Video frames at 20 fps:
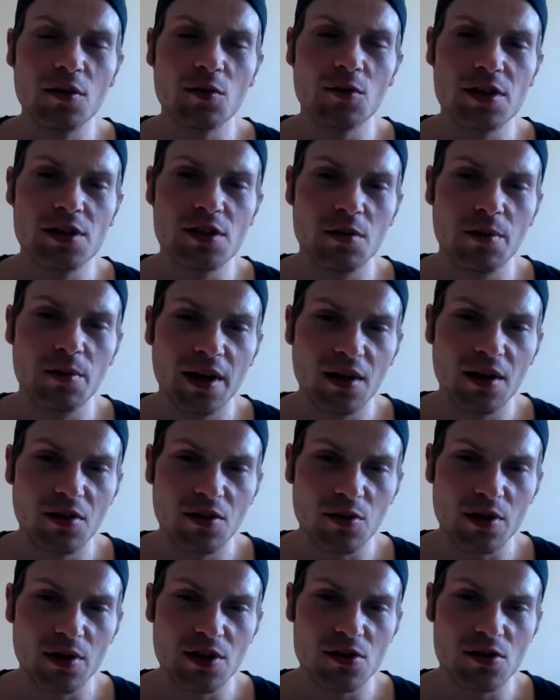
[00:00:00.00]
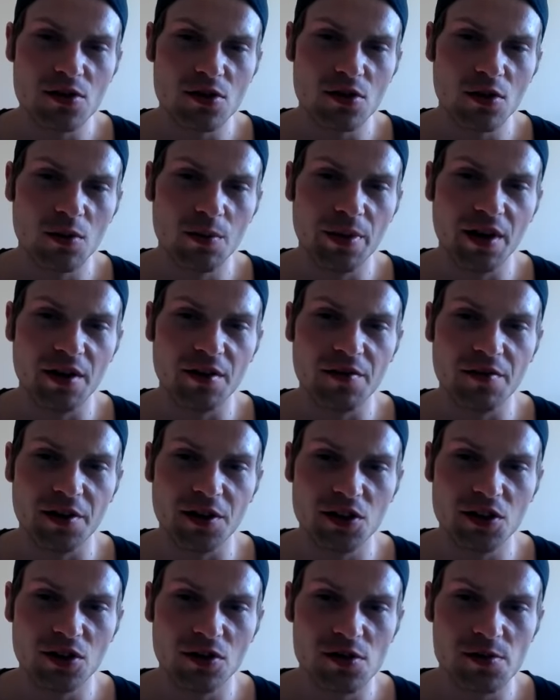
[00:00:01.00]
the reason omega threes are so
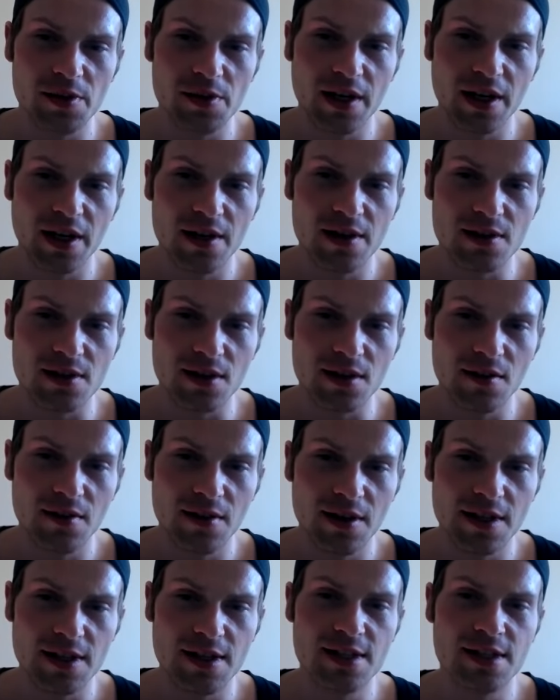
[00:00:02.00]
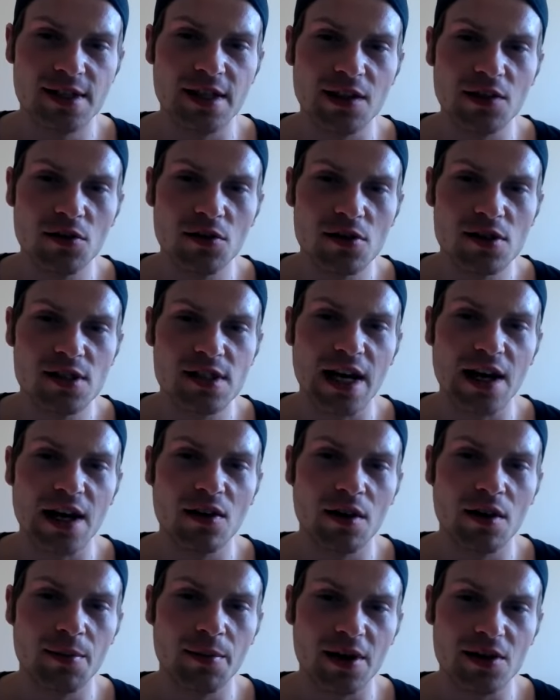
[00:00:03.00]
beneficial is because they signal
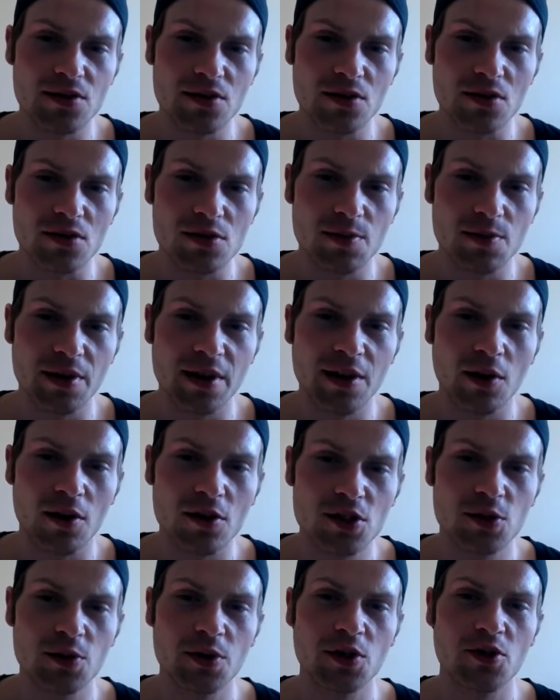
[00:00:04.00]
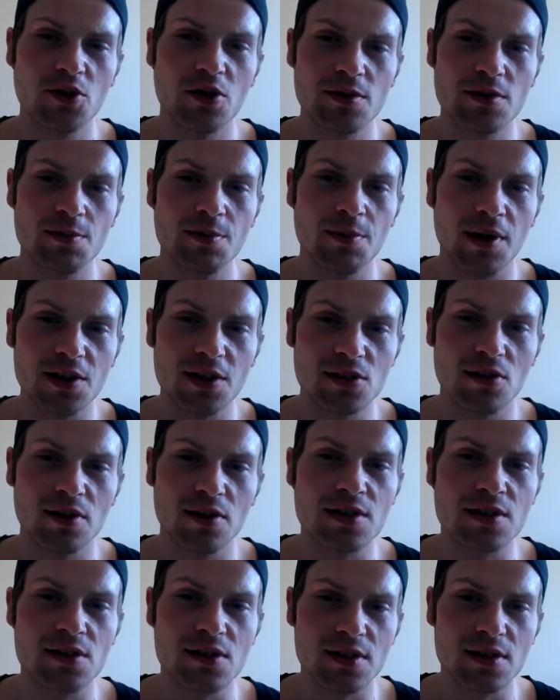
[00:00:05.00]
satellite muscles, but then they also increase muscle
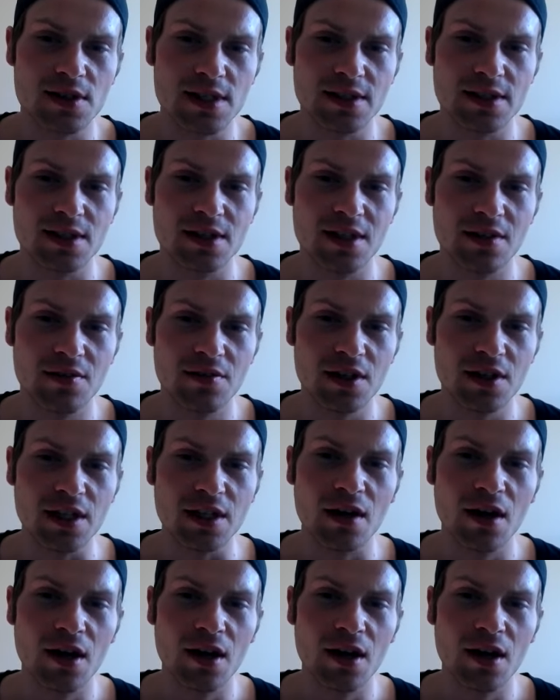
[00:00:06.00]
insulin sensitivity.